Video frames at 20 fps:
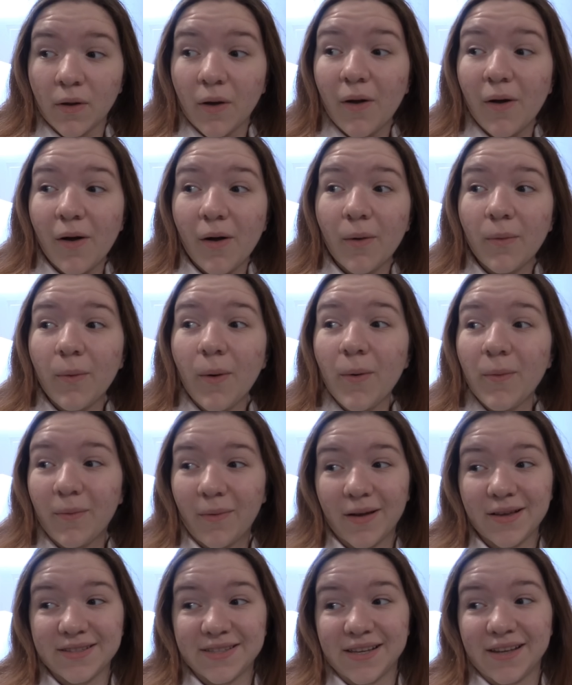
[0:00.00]
Oh, what
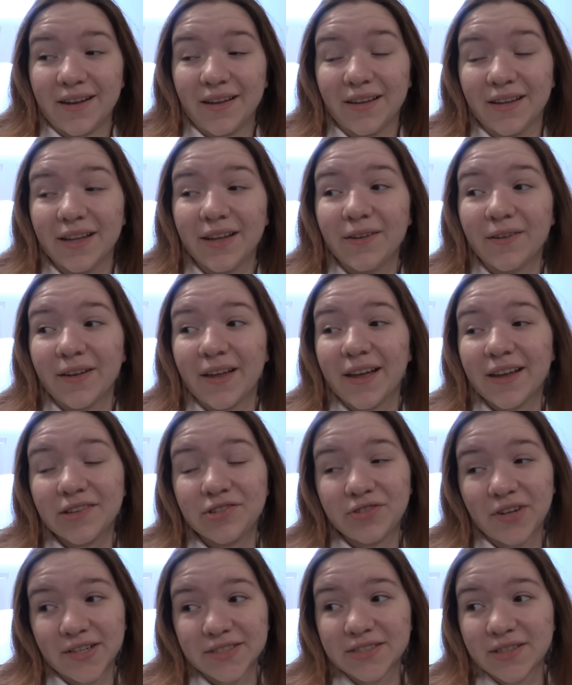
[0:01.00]
was it? A little kid
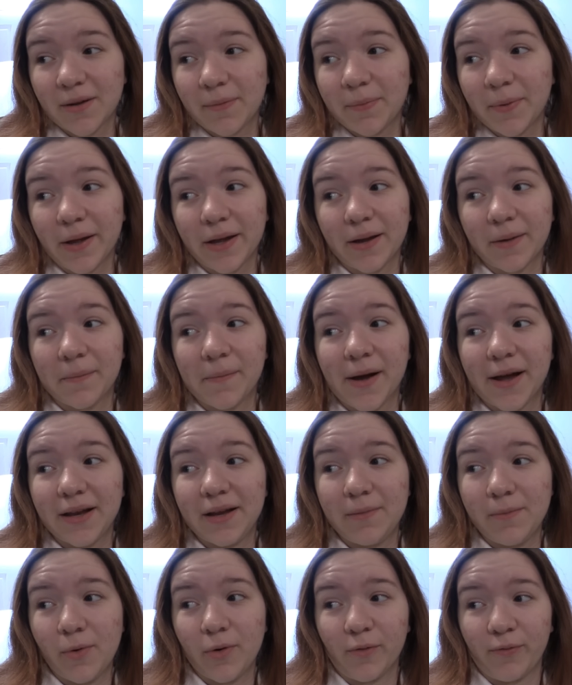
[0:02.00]
dressed up like a
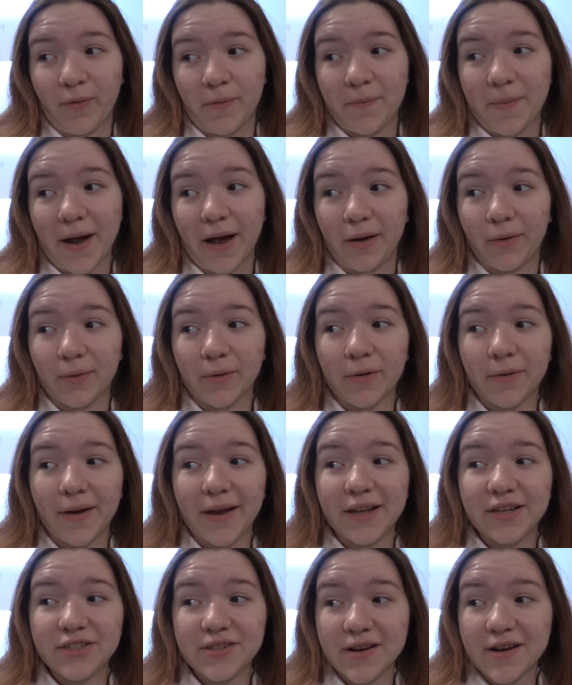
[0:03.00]
Mighty Morphin Power
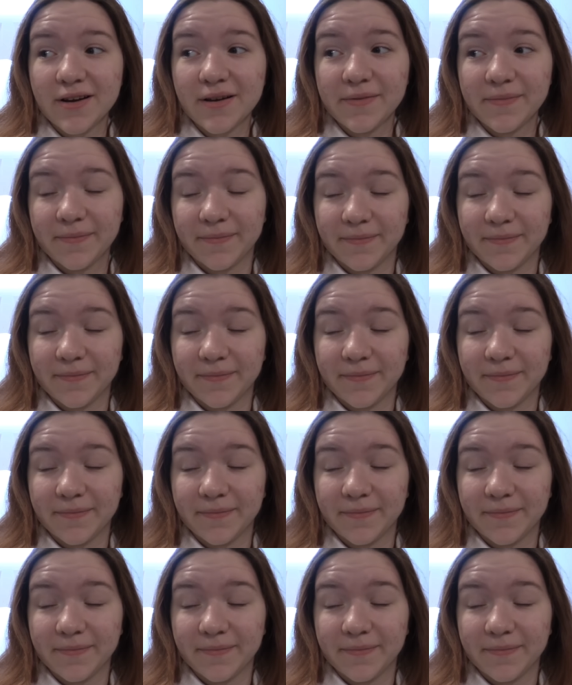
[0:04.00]
Ranger?